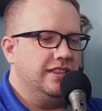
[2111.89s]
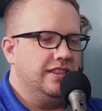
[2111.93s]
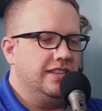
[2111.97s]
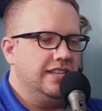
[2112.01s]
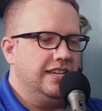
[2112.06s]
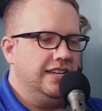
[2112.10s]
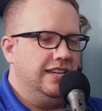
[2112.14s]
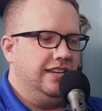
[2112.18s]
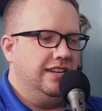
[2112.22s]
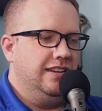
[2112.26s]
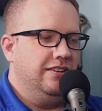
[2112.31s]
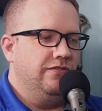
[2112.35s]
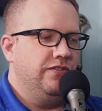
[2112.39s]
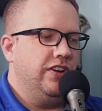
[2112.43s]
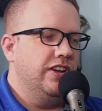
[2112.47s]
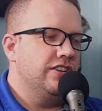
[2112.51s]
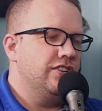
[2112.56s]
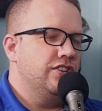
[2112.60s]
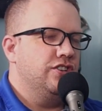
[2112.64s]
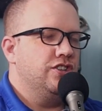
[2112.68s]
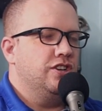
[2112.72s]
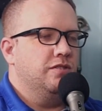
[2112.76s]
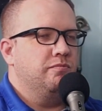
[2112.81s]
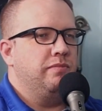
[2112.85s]
the
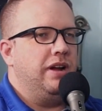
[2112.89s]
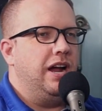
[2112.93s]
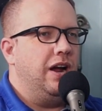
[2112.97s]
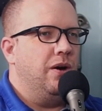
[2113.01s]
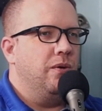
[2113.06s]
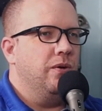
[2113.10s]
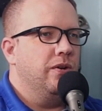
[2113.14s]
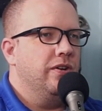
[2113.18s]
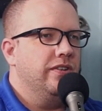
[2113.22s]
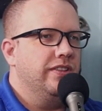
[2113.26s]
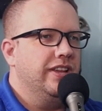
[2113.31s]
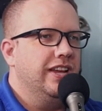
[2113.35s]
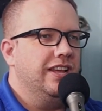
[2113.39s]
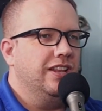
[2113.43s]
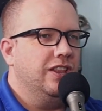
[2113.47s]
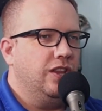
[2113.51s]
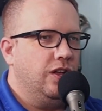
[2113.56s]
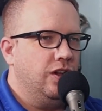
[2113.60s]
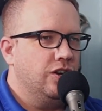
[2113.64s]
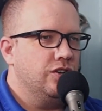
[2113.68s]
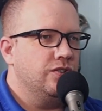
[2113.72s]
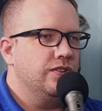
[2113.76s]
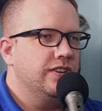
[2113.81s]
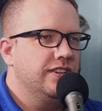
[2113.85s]
investiture power that
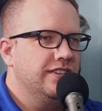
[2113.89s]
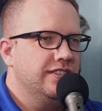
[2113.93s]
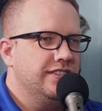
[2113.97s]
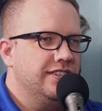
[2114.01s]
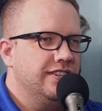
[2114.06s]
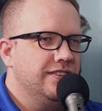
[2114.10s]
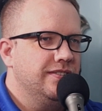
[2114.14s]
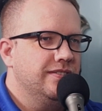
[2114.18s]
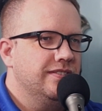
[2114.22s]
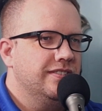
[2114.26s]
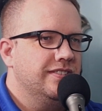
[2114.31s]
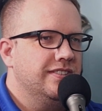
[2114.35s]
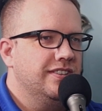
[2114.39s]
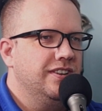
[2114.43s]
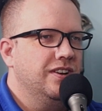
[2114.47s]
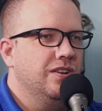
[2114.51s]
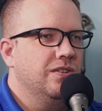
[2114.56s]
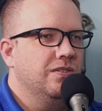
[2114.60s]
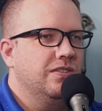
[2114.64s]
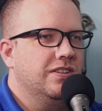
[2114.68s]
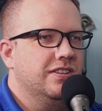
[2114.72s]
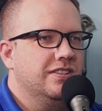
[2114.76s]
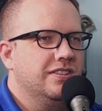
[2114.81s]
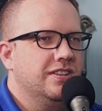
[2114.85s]
Elantrians use,
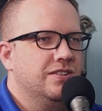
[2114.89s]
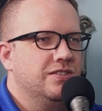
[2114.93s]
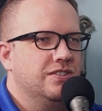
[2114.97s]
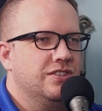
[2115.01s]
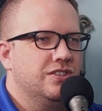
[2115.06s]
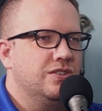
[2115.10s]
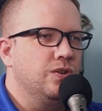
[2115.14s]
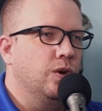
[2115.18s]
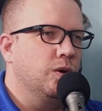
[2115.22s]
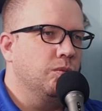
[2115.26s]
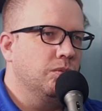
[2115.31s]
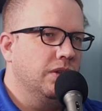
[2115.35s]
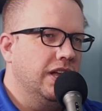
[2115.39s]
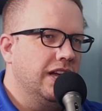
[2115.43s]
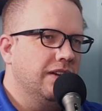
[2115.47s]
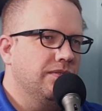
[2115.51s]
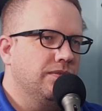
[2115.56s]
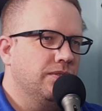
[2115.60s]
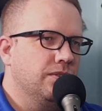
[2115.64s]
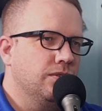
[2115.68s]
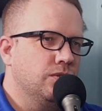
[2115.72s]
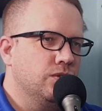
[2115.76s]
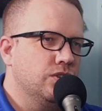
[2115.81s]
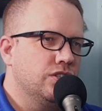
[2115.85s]
because there's Stormlight
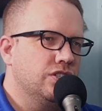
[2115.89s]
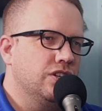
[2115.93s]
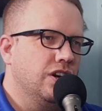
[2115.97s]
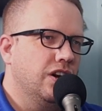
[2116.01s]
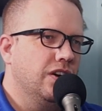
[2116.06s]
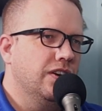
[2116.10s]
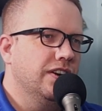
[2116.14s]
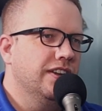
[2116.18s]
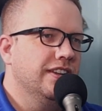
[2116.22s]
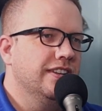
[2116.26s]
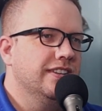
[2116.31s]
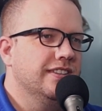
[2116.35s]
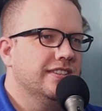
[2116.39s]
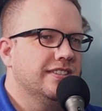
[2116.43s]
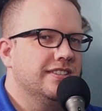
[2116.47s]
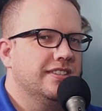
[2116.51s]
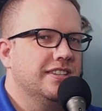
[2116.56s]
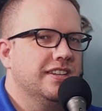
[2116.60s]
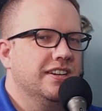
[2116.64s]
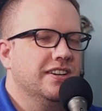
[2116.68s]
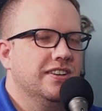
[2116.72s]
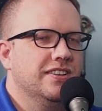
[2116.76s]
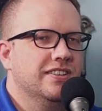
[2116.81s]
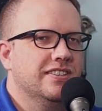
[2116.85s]
for Rosharans,
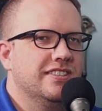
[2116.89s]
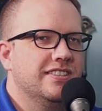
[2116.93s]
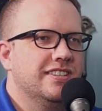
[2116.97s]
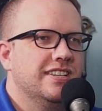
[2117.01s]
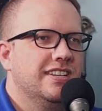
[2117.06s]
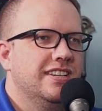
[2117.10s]
there's